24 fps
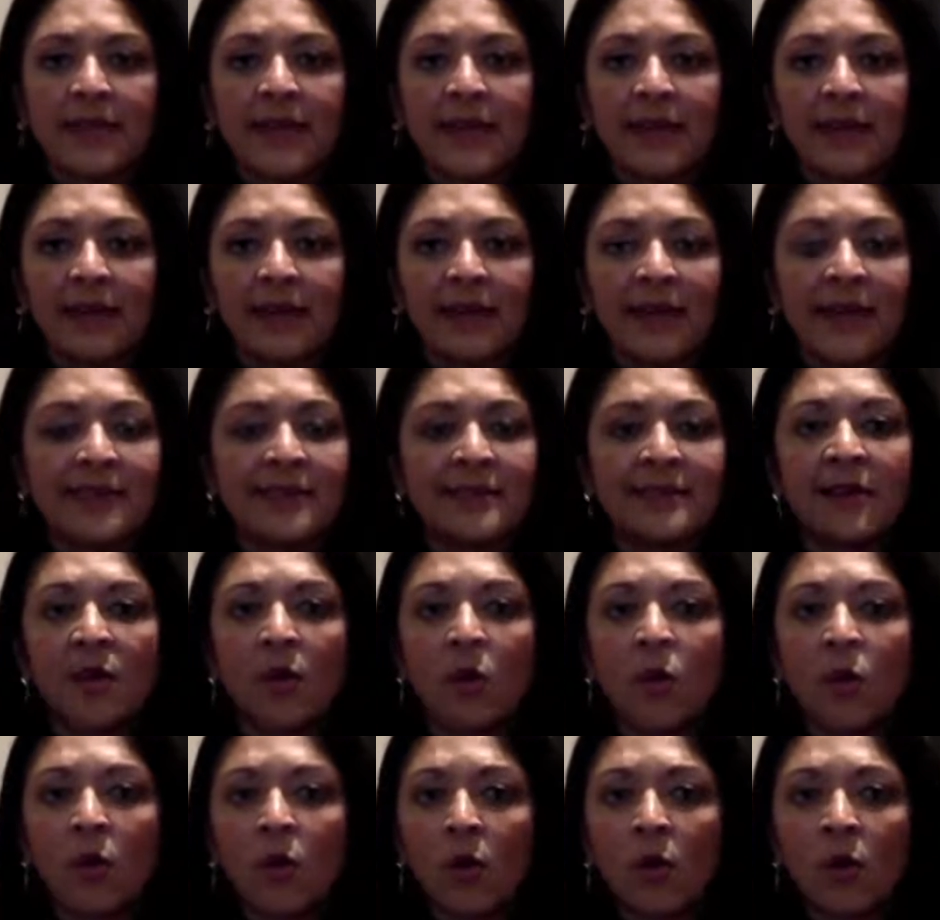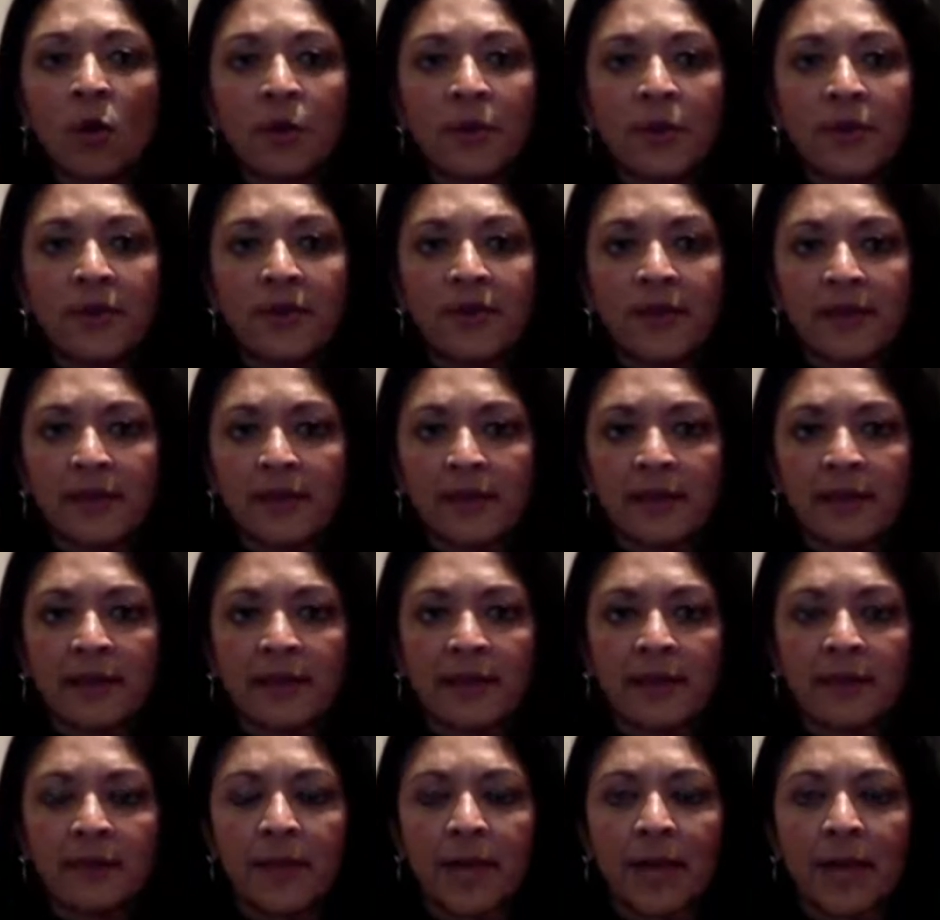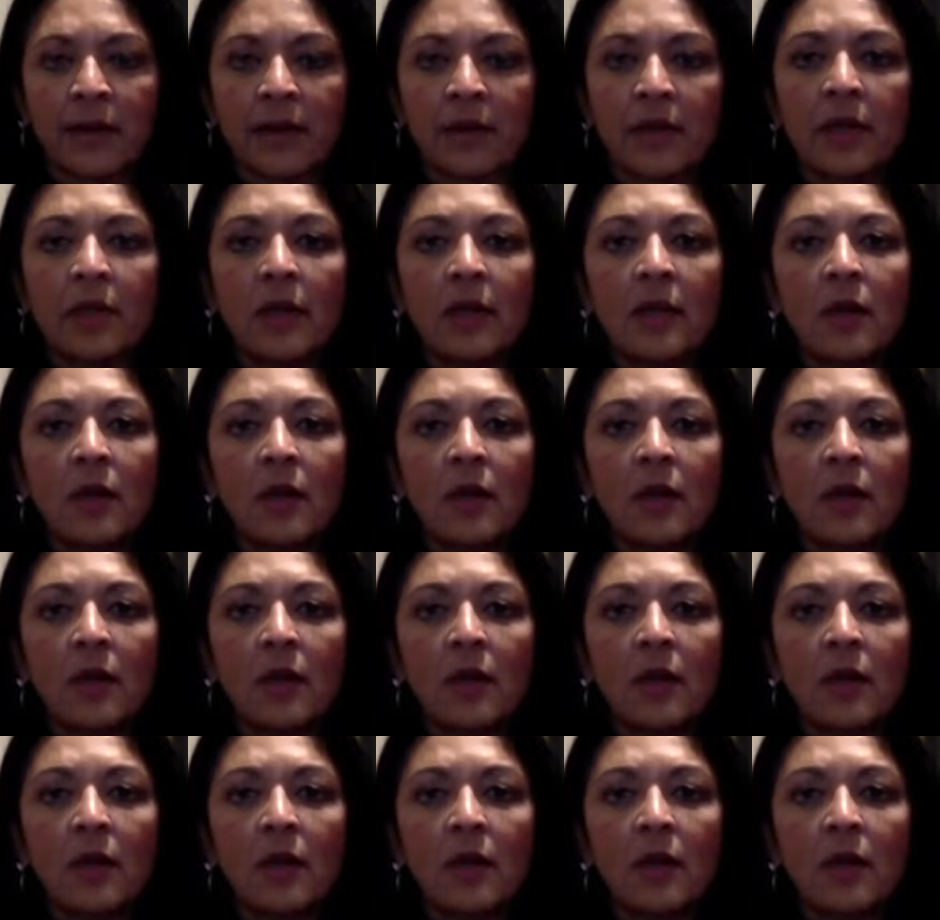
and that's a horrible thing to think about.